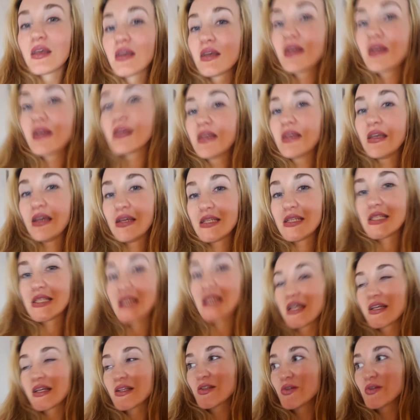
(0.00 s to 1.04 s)
Yeah,
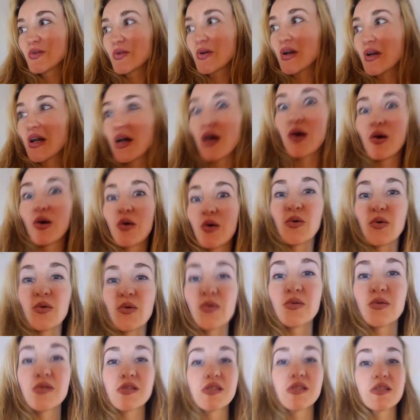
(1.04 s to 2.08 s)
techno,
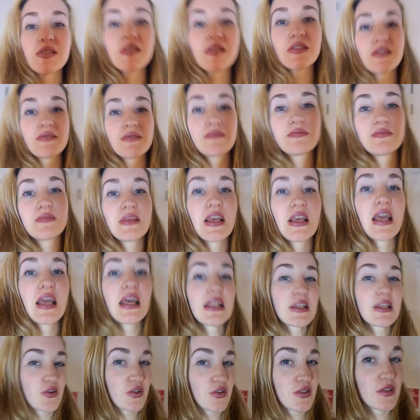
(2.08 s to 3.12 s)
house.
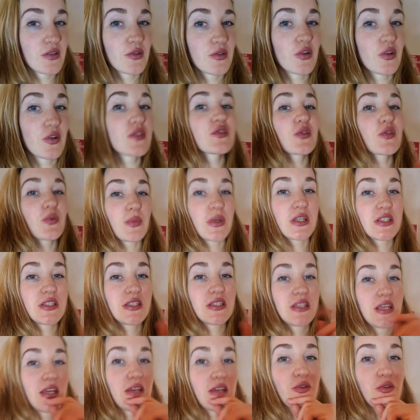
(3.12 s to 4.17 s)
Not so much
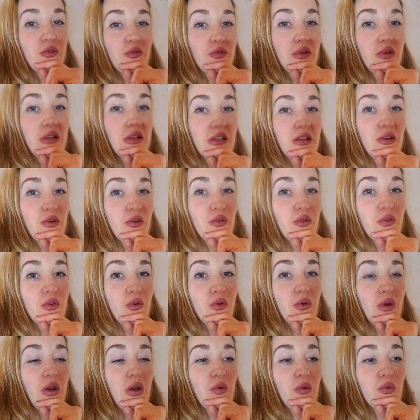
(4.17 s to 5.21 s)
techno right now though.
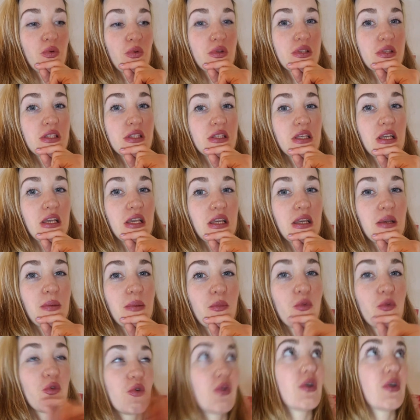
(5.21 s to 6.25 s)
I would say
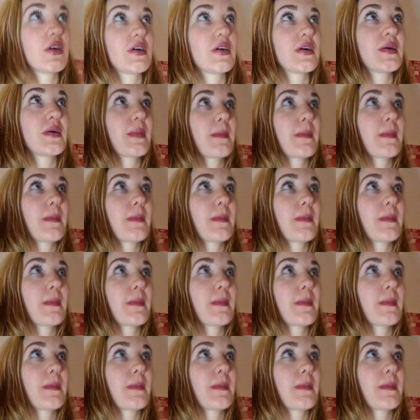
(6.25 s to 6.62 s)
more